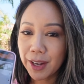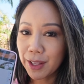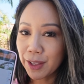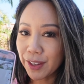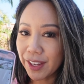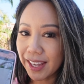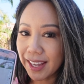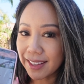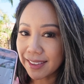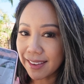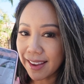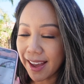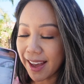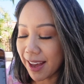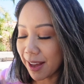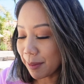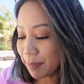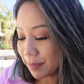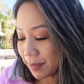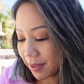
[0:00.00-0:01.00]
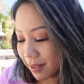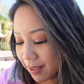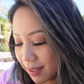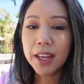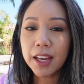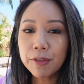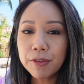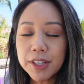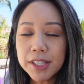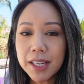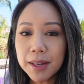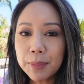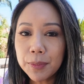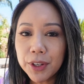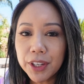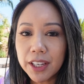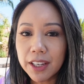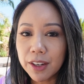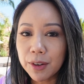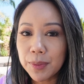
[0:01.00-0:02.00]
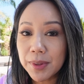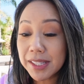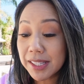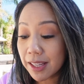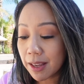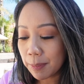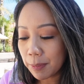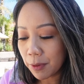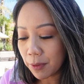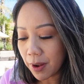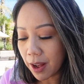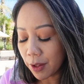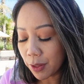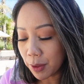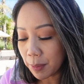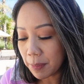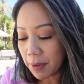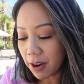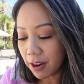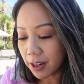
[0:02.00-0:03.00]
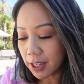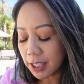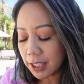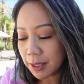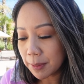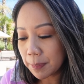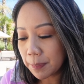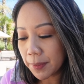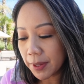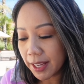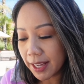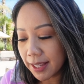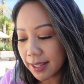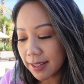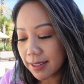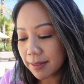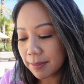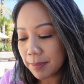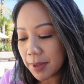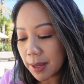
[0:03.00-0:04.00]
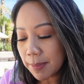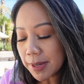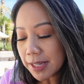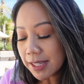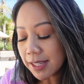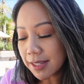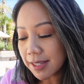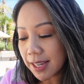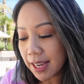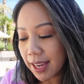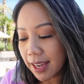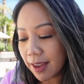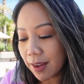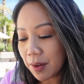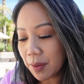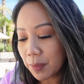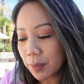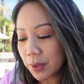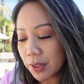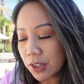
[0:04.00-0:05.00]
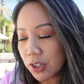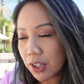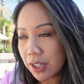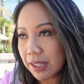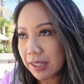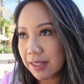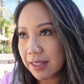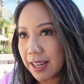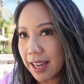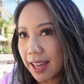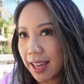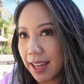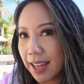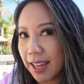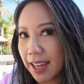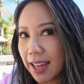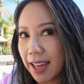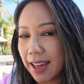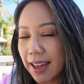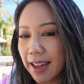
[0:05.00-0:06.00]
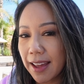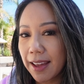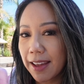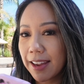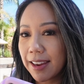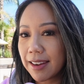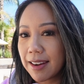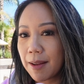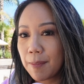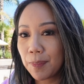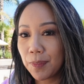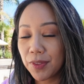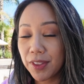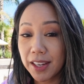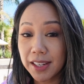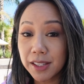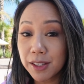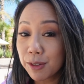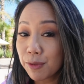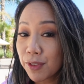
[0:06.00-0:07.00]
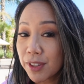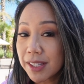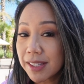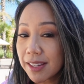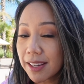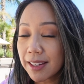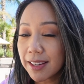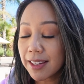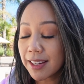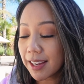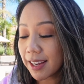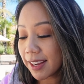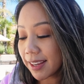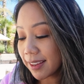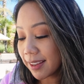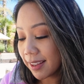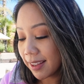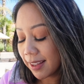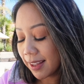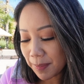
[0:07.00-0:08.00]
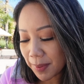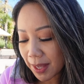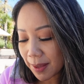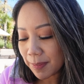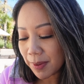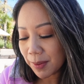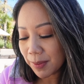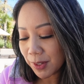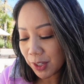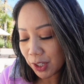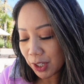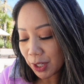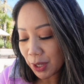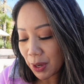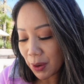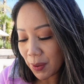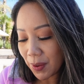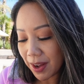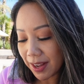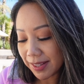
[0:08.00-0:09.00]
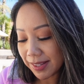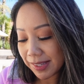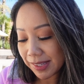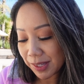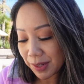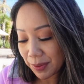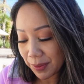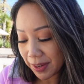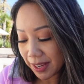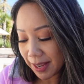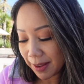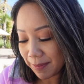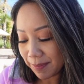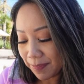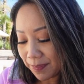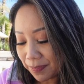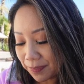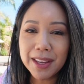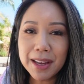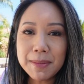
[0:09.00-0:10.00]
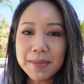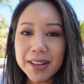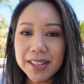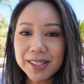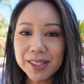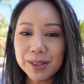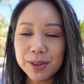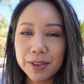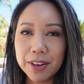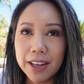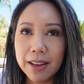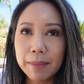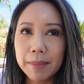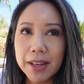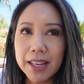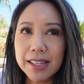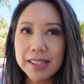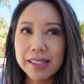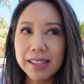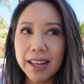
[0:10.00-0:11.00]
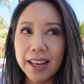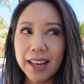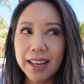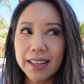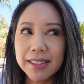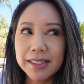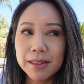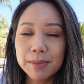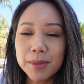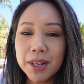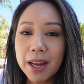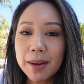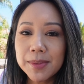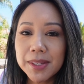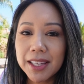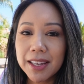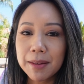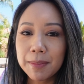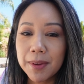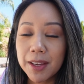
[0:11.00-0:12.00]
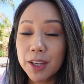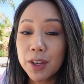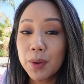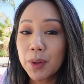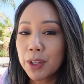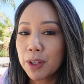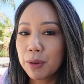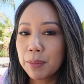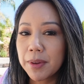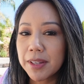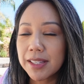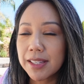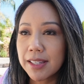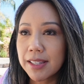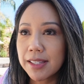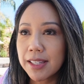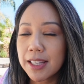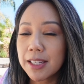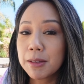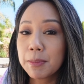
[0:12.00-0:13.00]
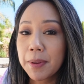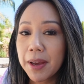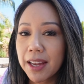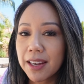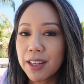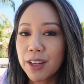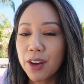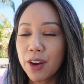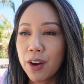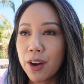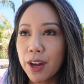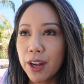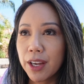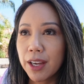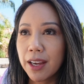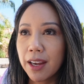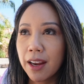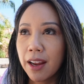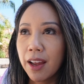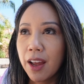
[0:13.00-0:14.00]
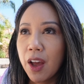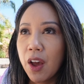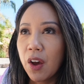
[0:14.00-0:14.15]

Looking at the app. Every time we're here, we skip around the park, but maybe today we'll just stay in this vicinity. Maybe we should go on Scream. The thing about Scream is that sometimes it can make you a little bit dizzy depending on